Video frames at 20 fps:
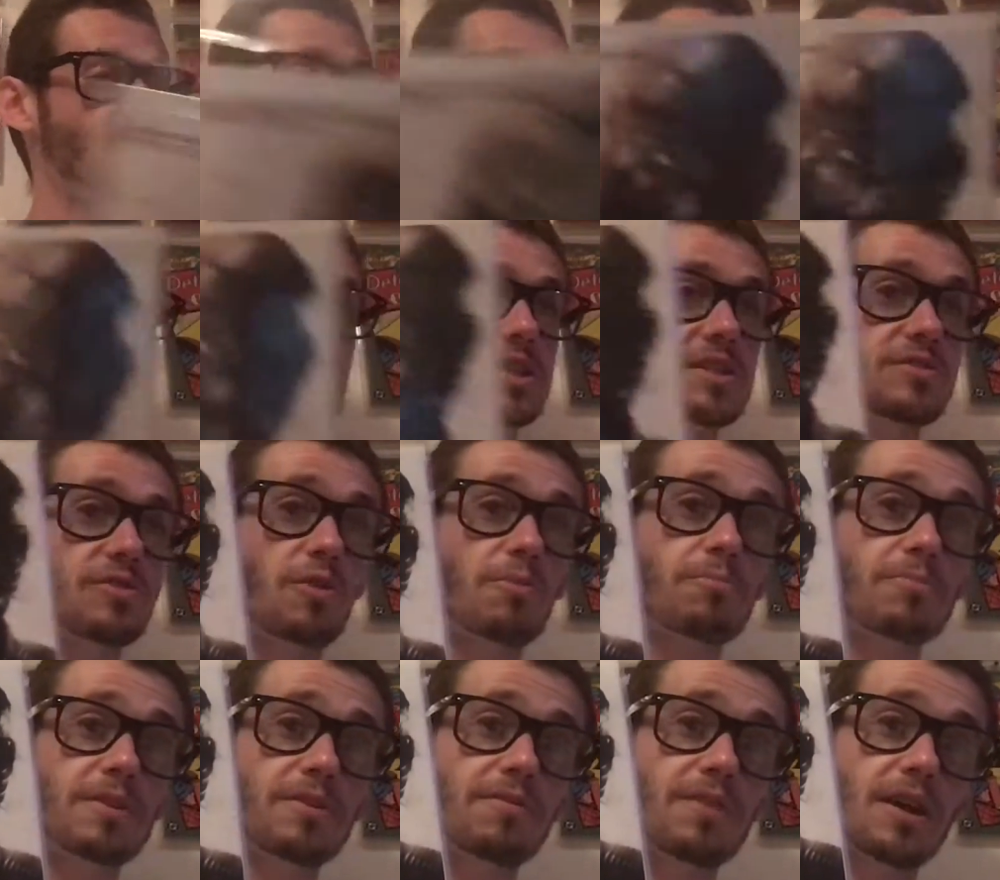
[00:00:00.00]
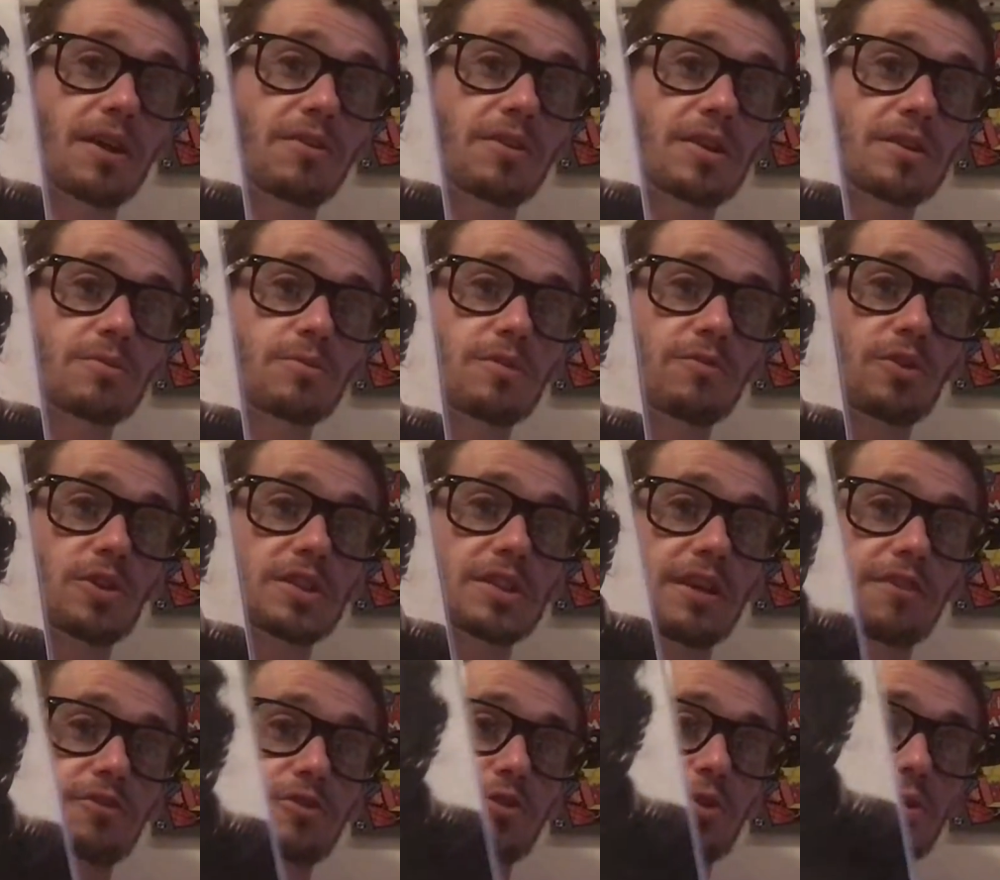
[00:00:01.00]
For the zombie variant, we've got
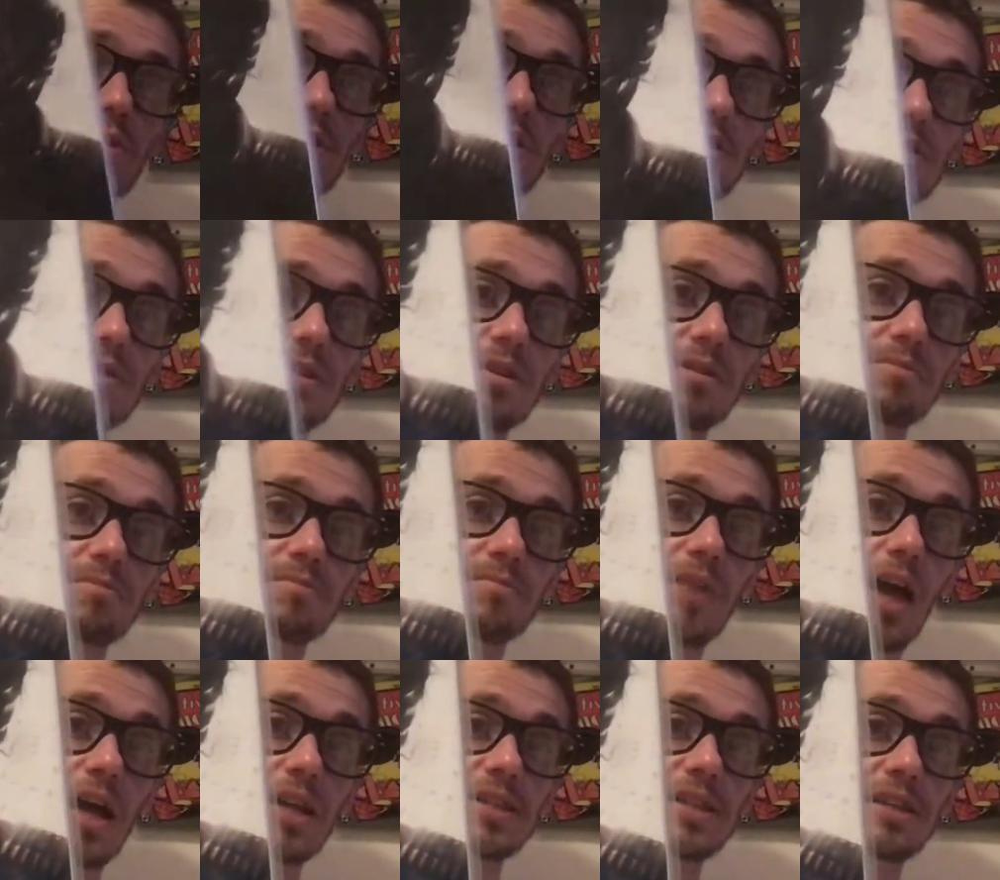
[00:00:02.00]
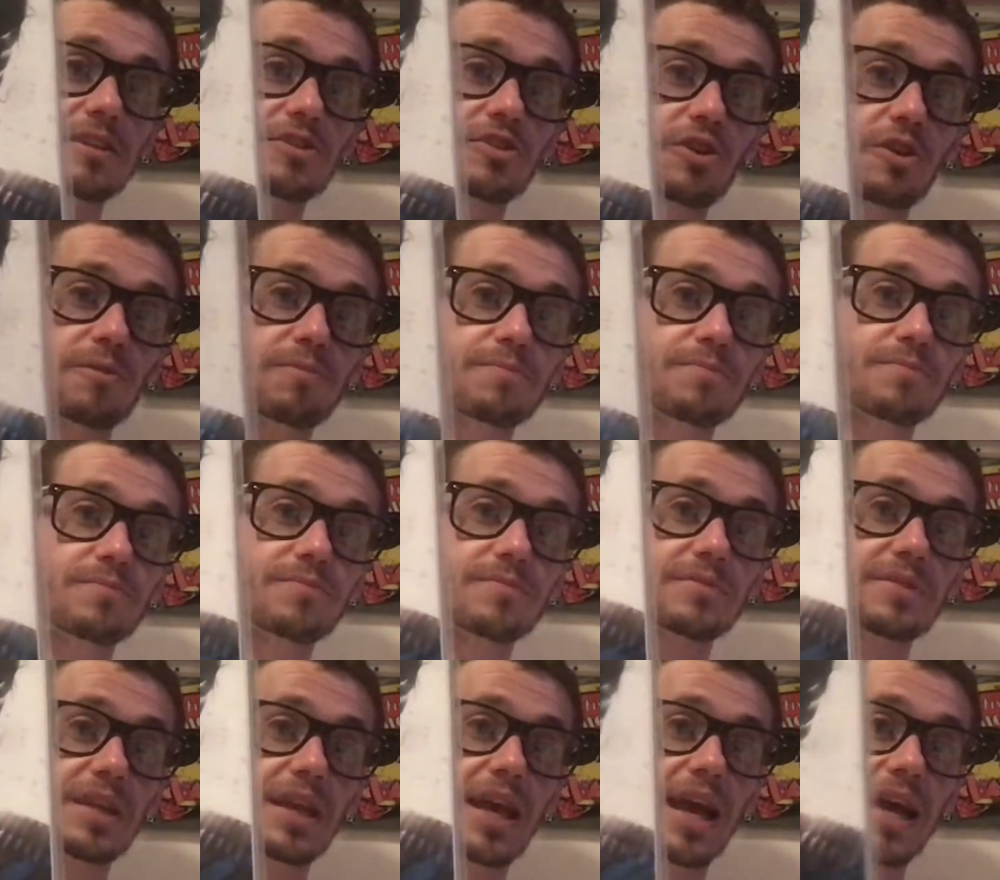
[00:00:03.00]
Deathstroke this time. Deadshot.
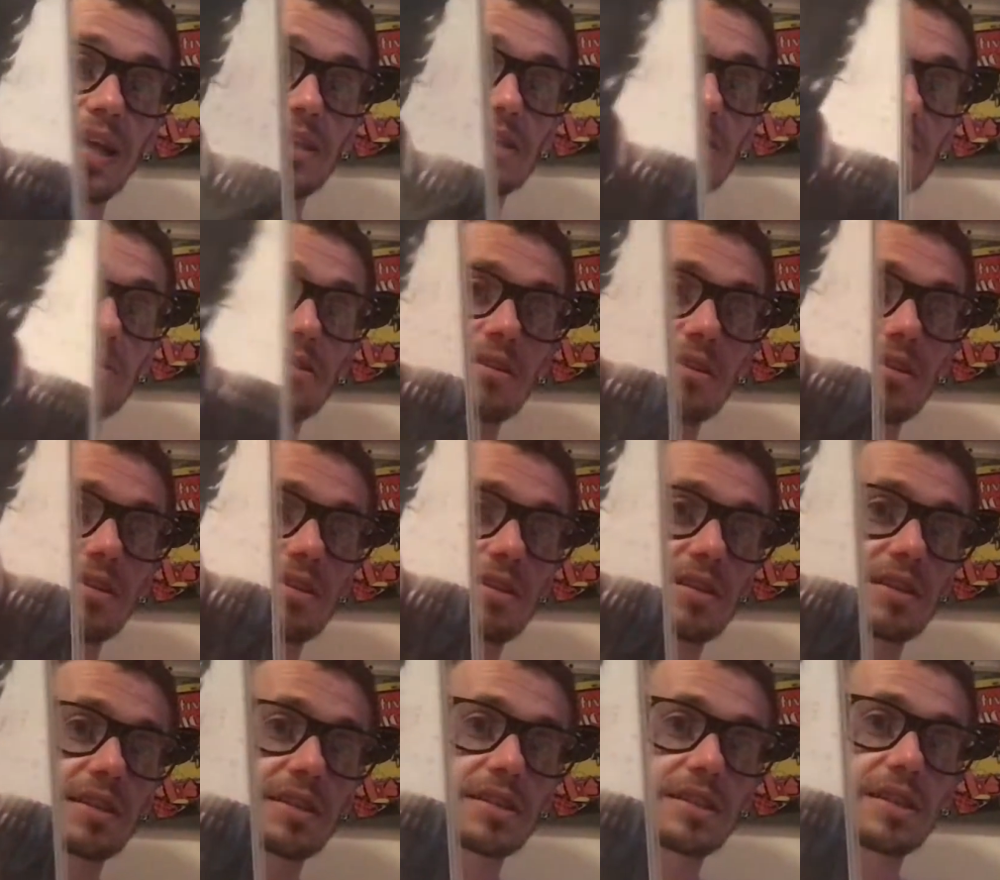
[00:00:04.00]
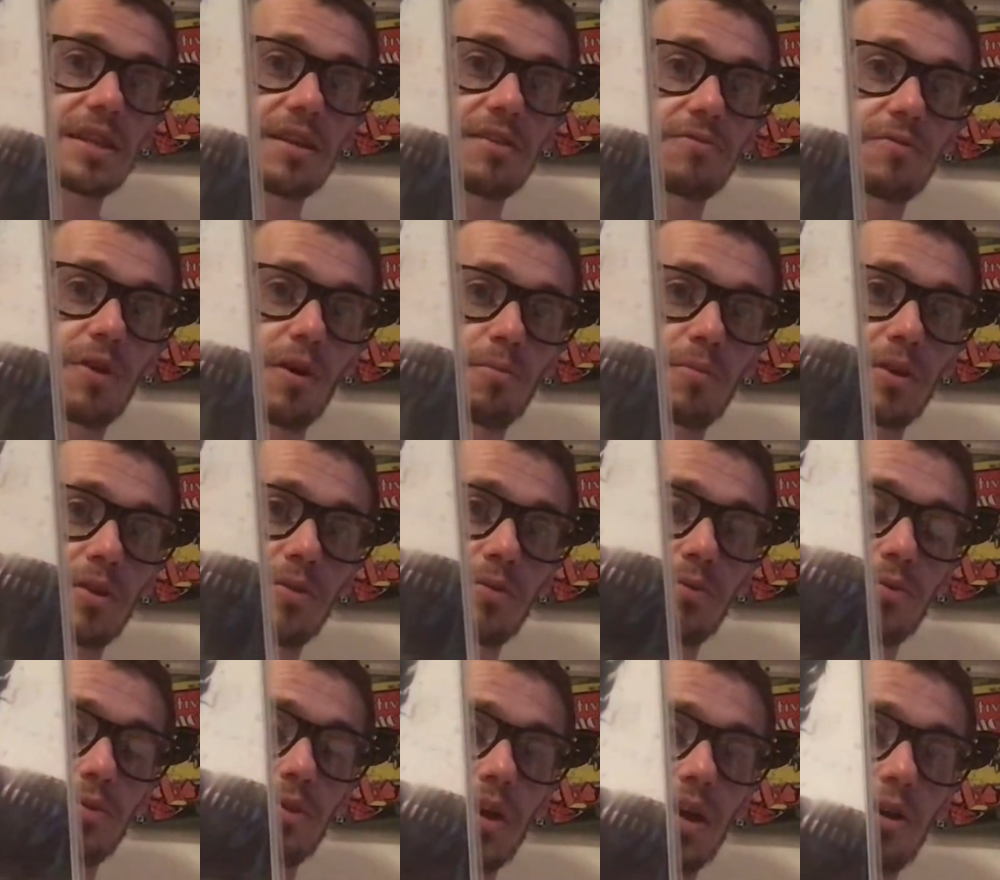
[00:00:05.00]
And look at the teeth coming
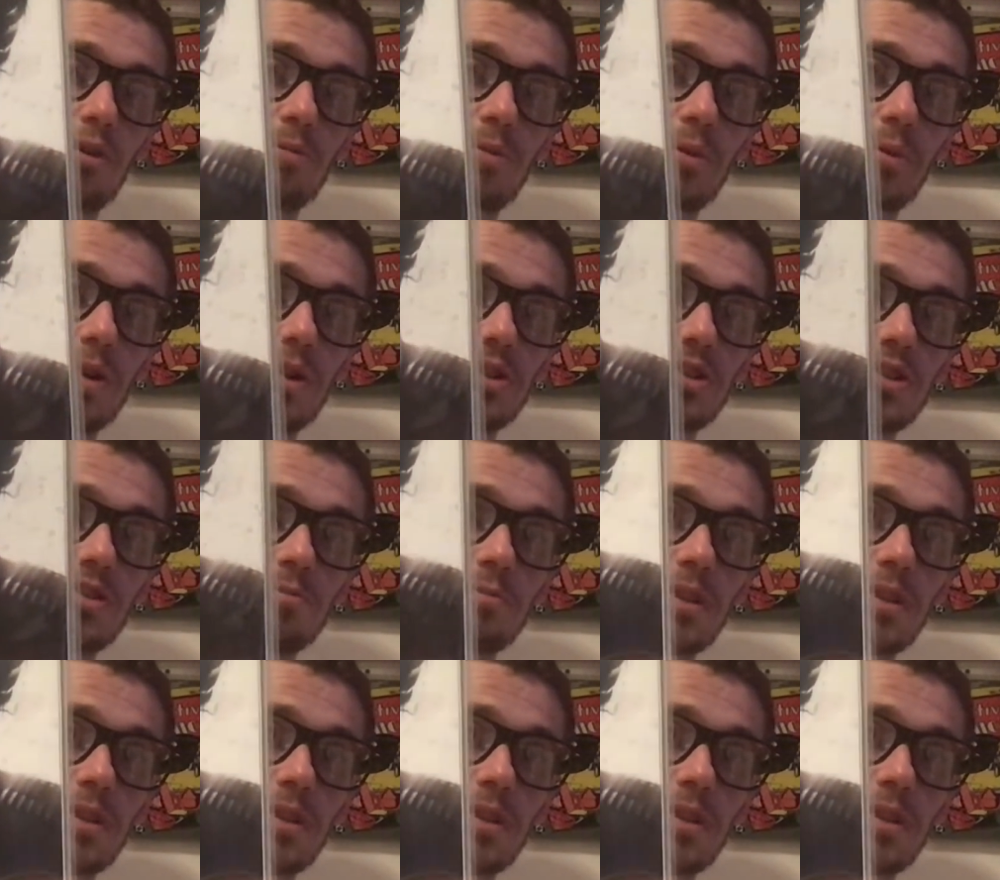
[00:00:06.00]
through the helmet where it's just